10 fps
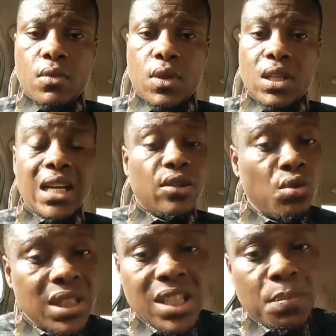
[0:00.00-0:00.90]
They are
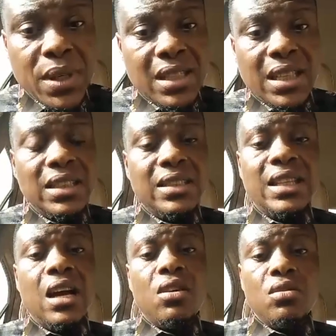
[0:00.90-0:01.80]
doing these businesses
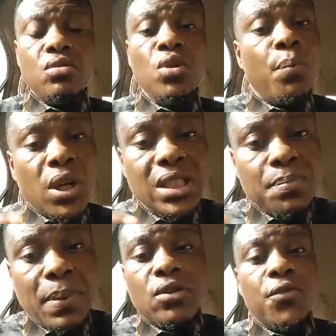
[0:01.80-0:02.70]
now. Nobody is
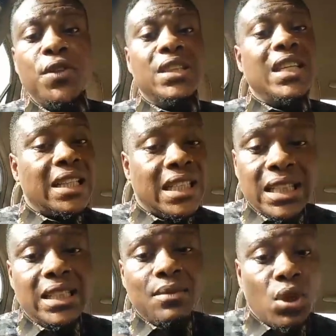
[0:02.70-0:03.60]
part of it. They are
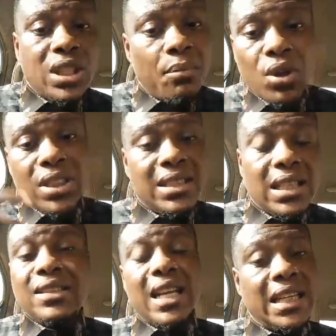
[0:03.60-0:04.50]
sharing the money among
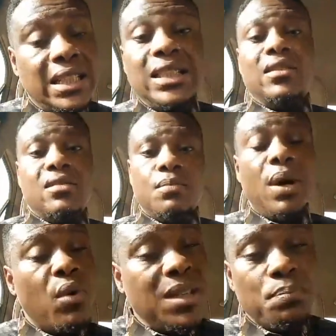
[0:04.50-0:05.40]
themselves. They are eating. But
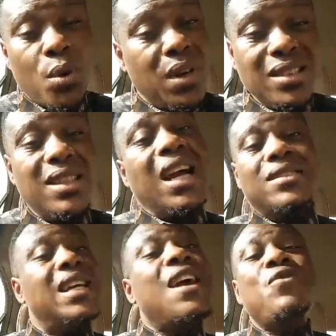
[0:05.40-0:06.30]
when the problem
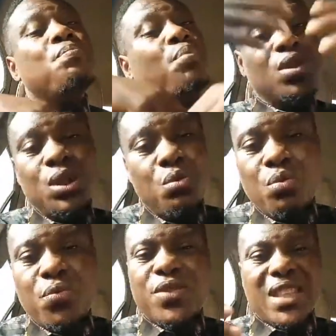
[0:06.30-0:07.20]
starts, everybody will
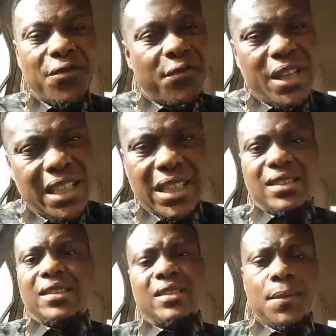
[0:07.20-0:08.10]
start feeling it.
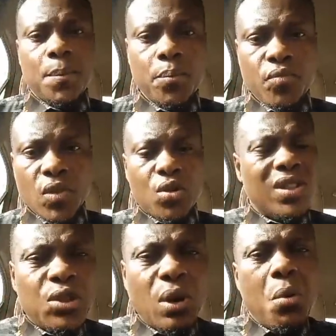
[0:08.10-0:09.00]
So
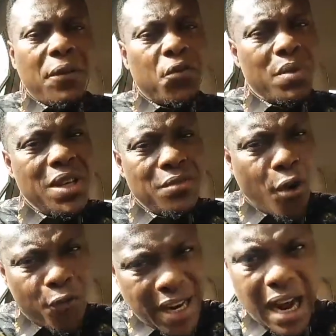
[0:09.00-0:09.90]
that's why we have to be
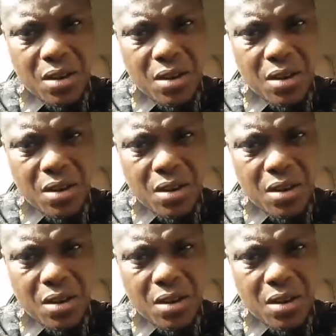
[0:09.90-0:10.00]
involved now.